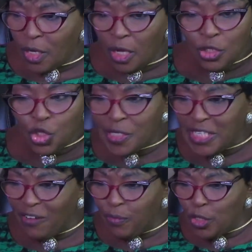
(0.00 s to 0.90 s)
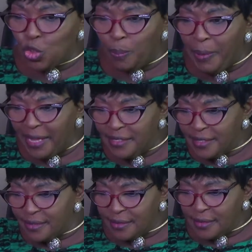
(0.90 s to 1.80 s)
Joseph went to bed
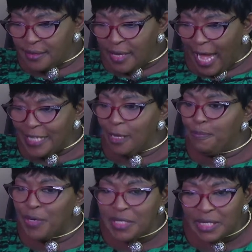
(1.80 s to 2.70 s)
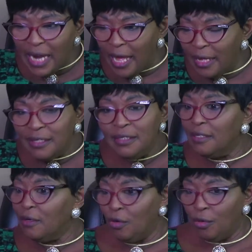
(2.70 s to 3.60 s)
as a prisoner.
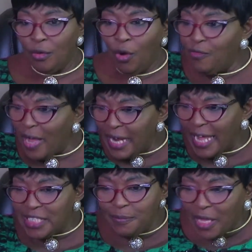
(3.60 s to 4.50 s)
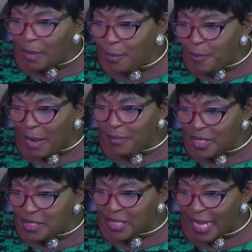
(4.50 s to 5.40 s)
Overnight he became a prime
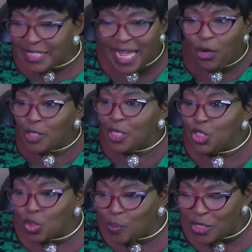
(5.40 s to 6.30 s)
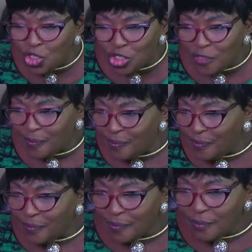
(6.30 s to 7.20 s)
minister. Is that not a switch?
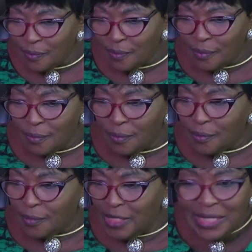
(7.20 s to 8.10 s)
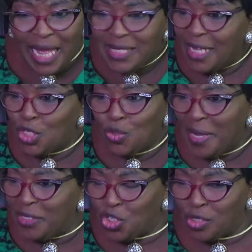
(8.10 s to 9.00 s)
That's a
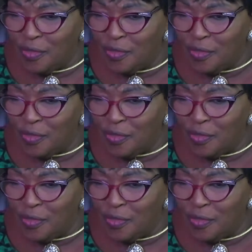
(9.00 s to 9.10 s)
switch.